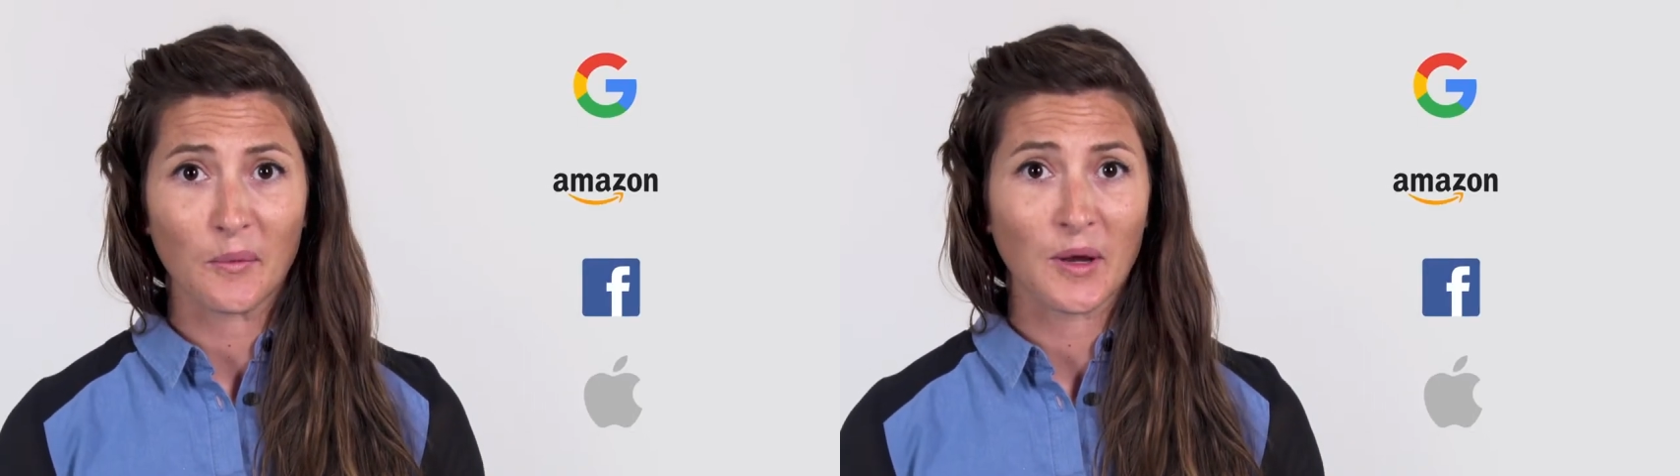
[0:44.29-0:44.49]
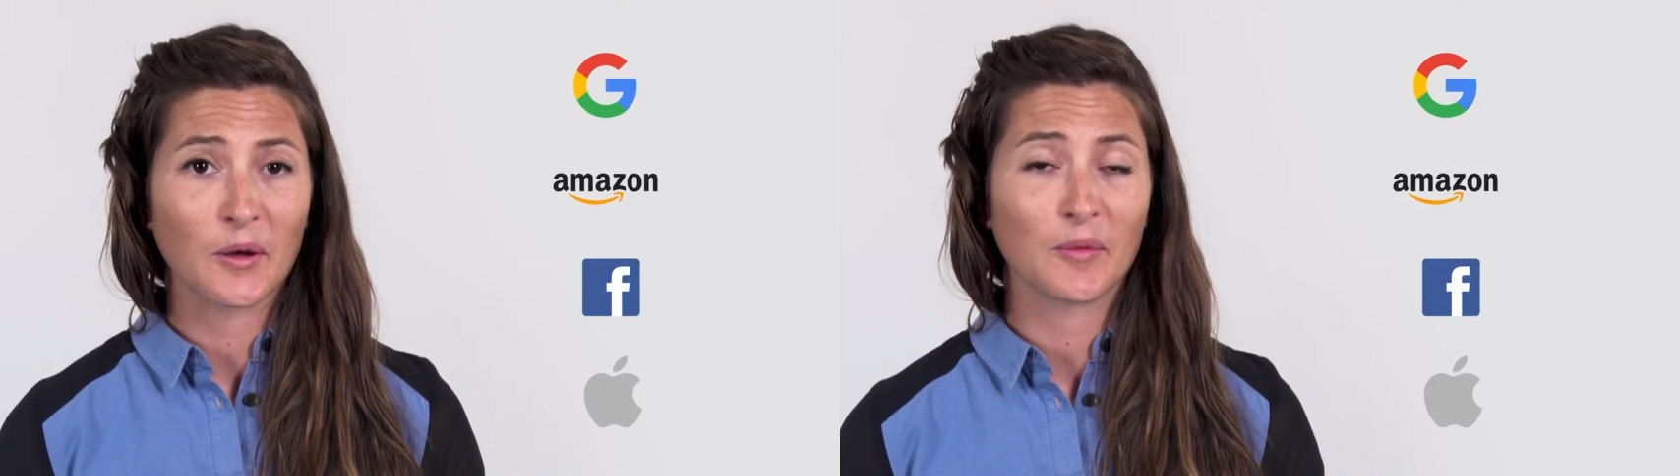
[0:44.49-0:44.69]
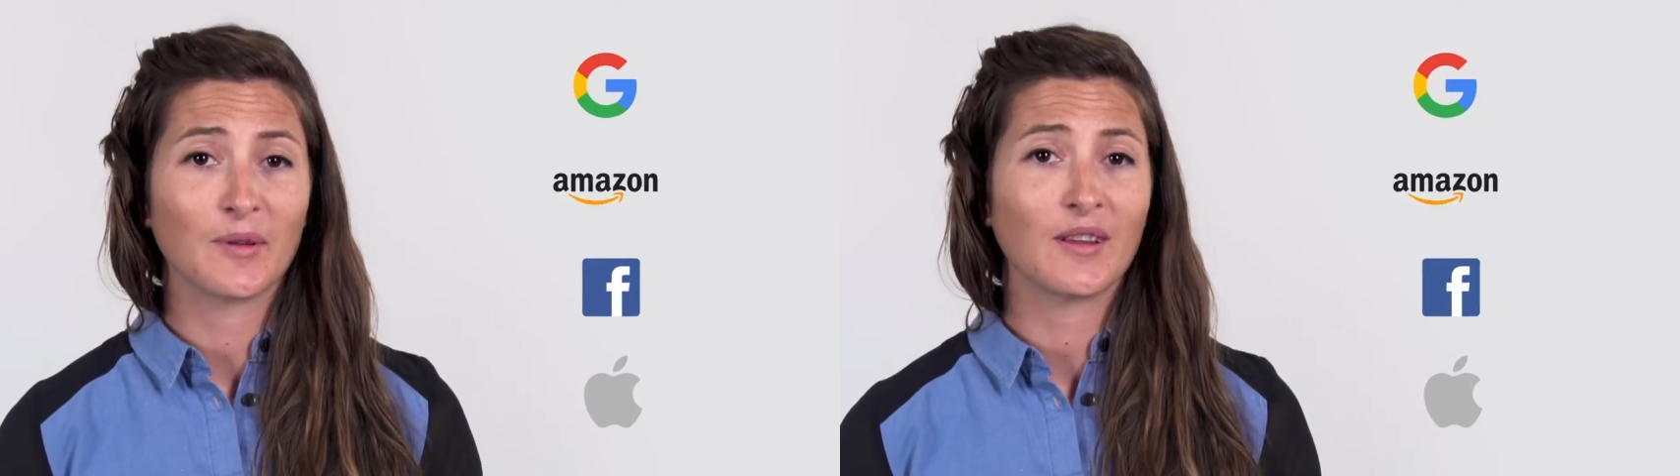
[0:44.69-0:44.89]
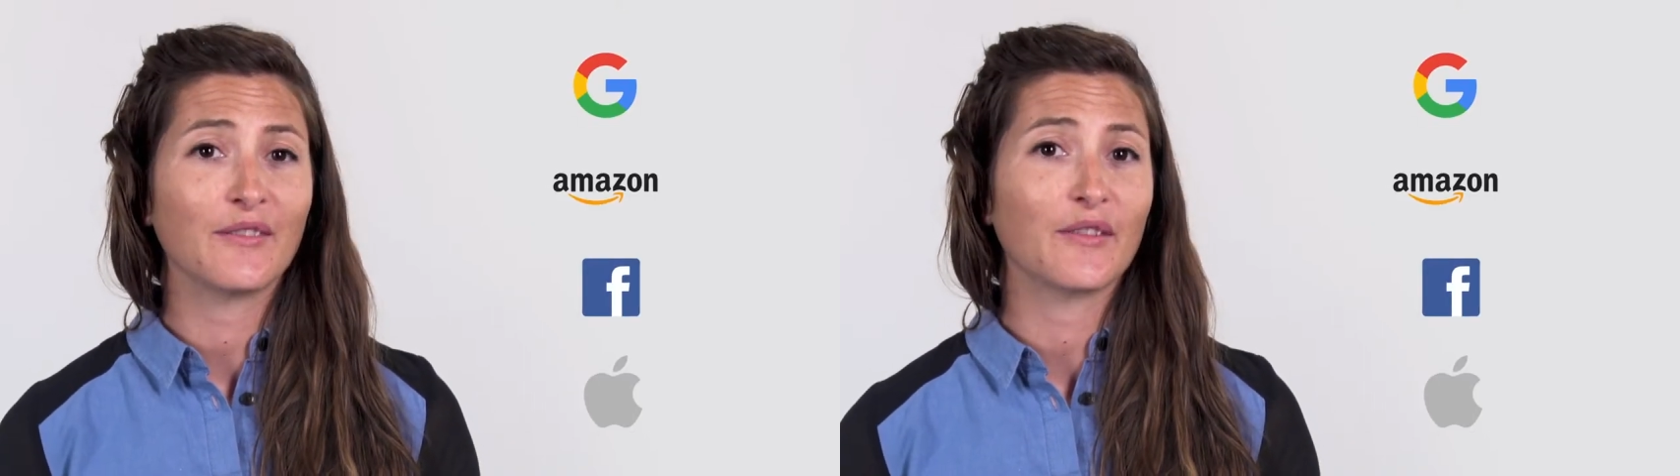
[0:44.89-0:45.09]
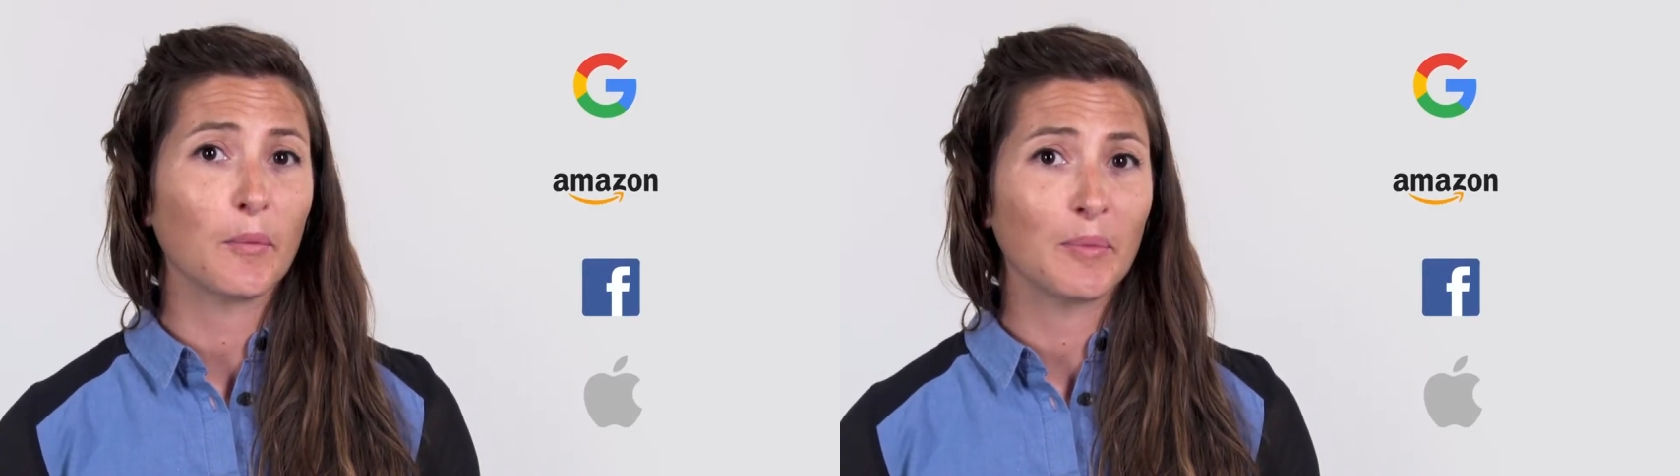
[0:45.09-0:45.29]
we could
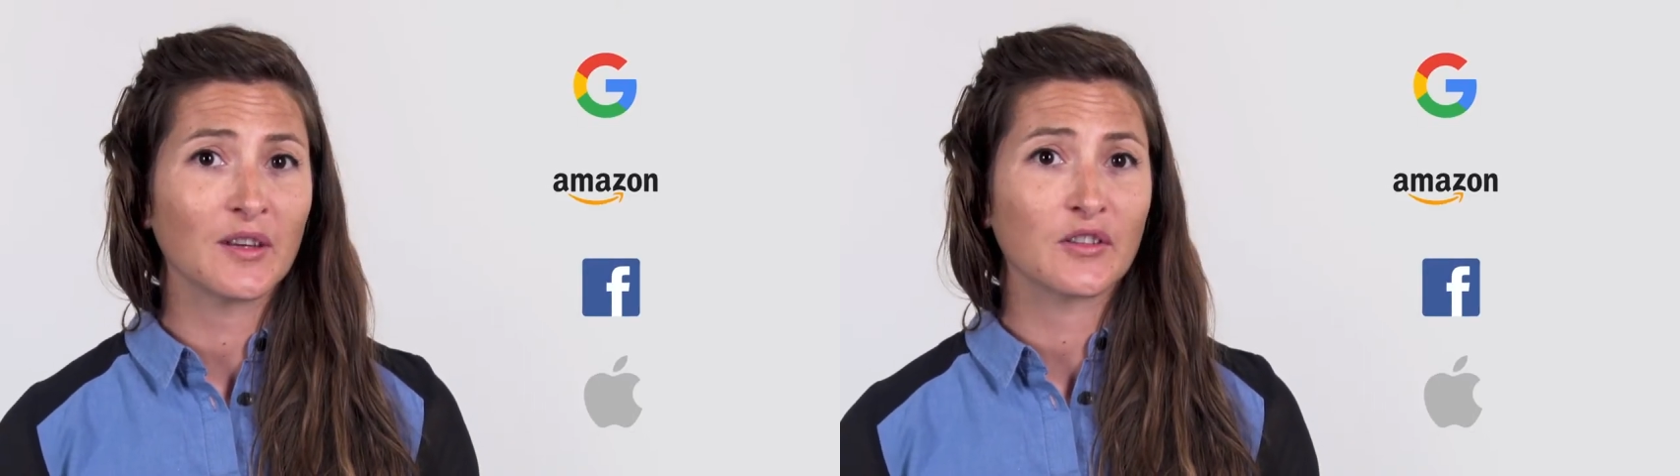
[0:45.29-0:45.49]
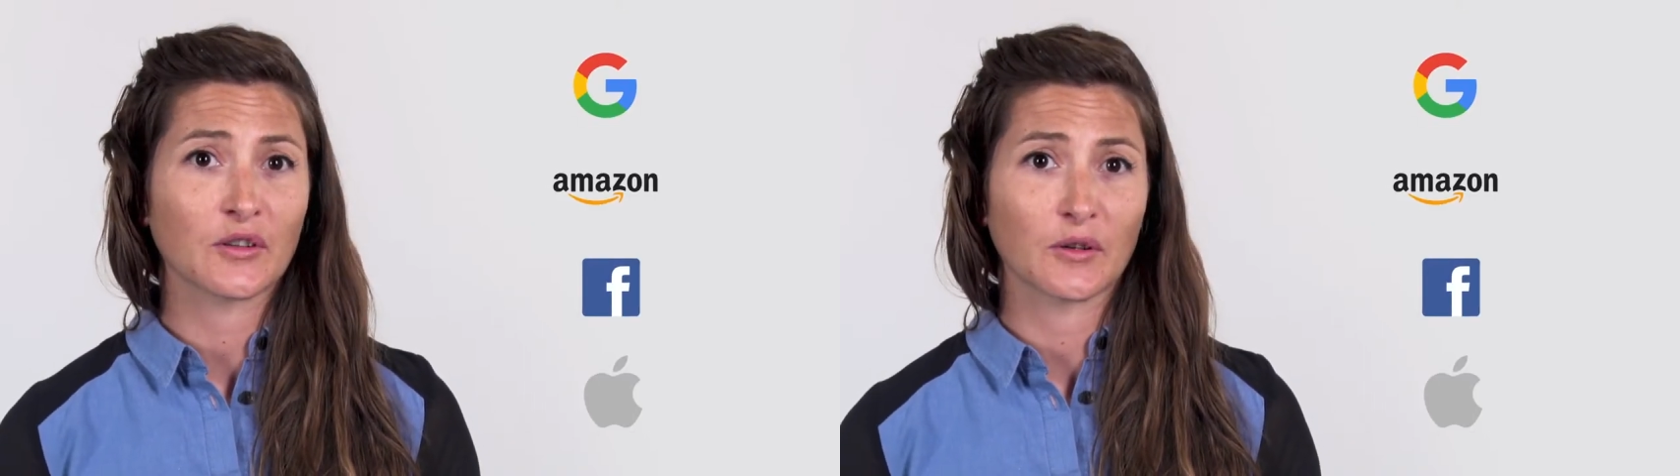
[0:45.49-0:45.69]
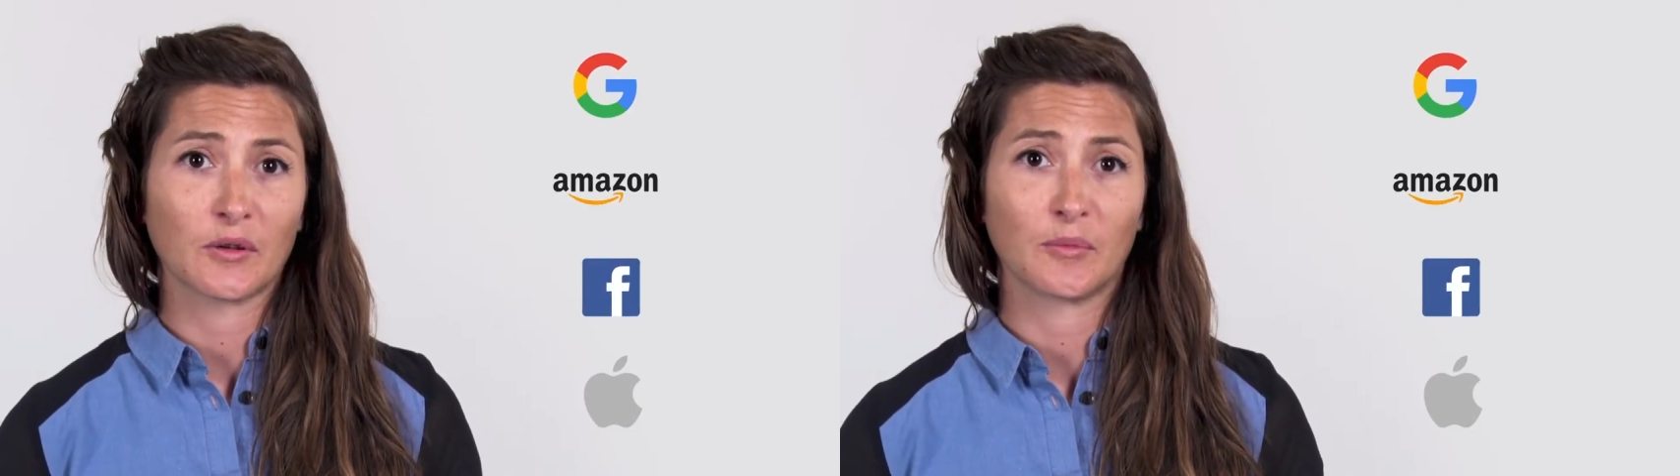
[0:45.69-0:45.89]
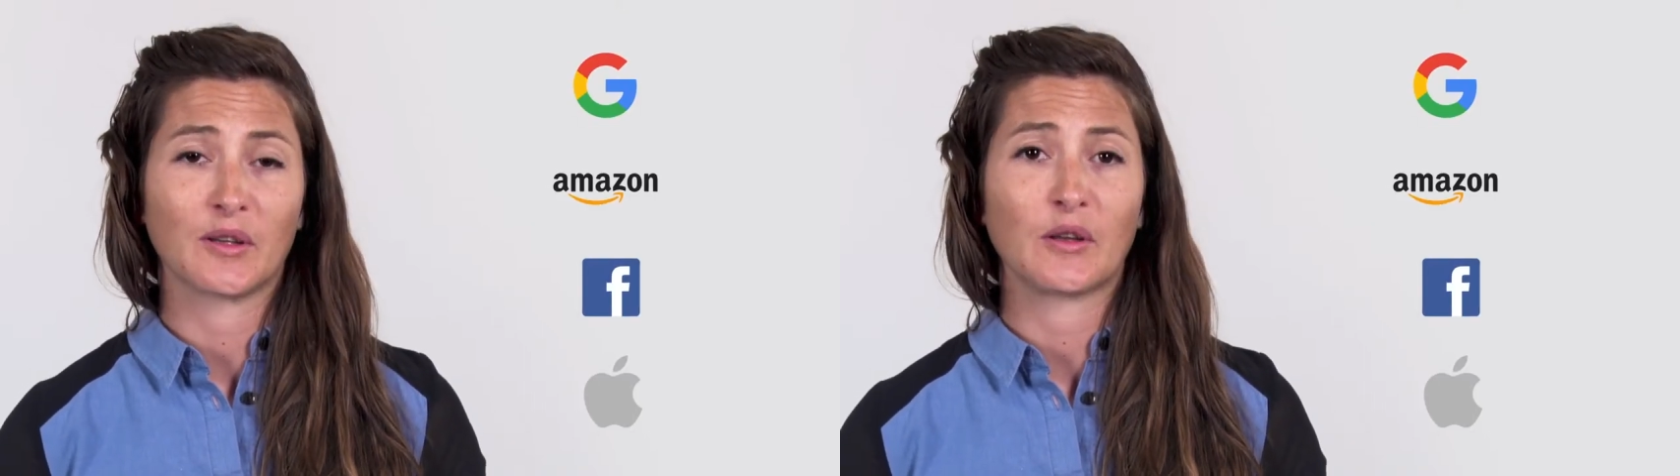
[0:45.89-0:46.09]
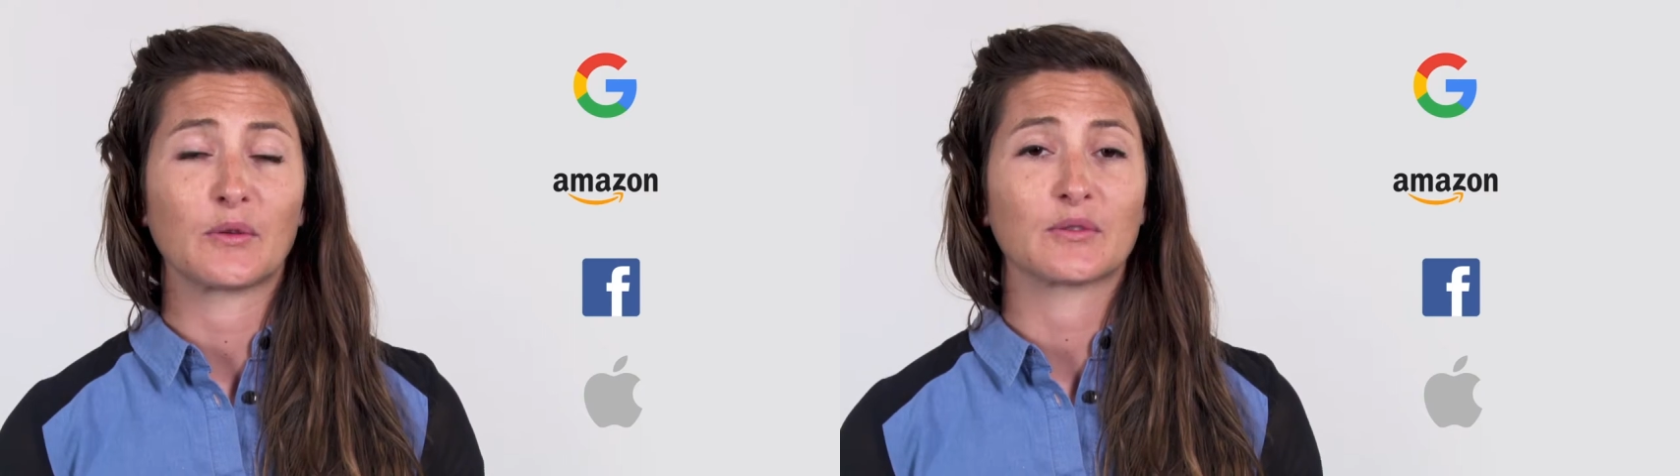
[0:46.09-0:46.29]
believe a picture could be
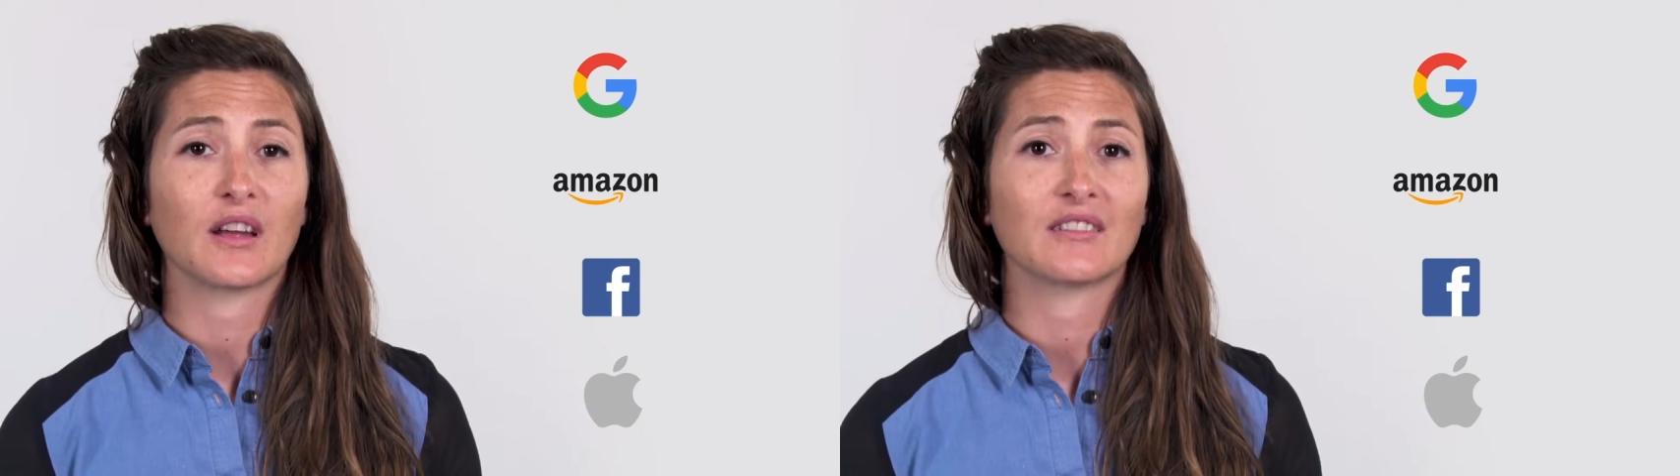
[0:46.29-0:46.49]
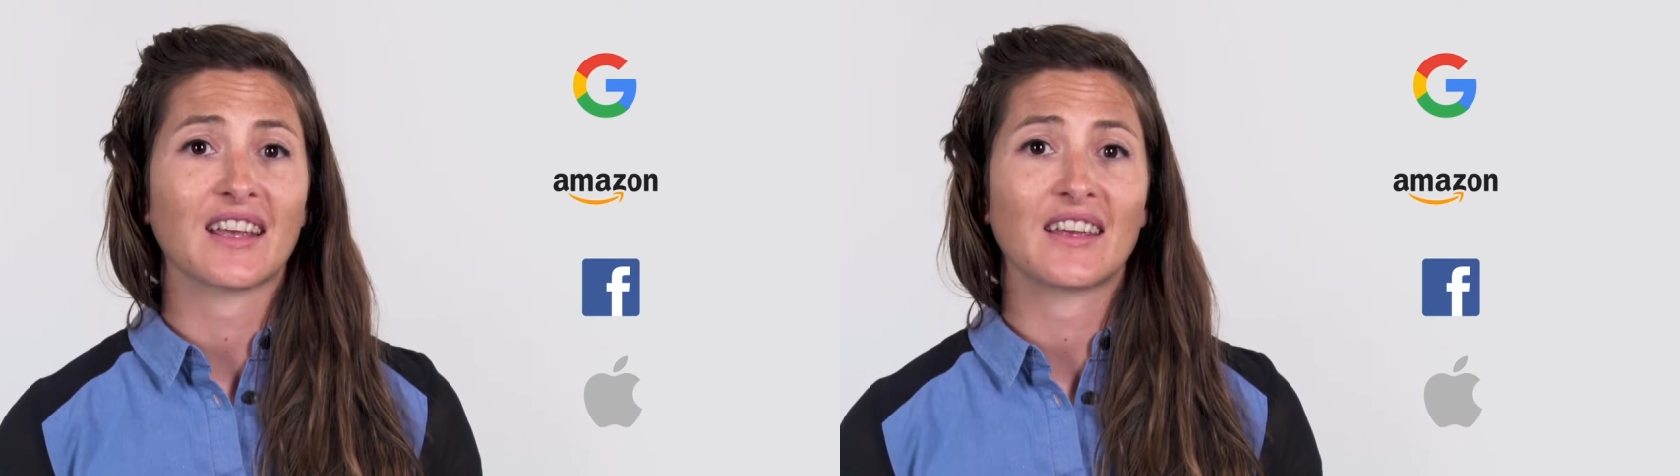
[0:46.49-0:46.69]
used as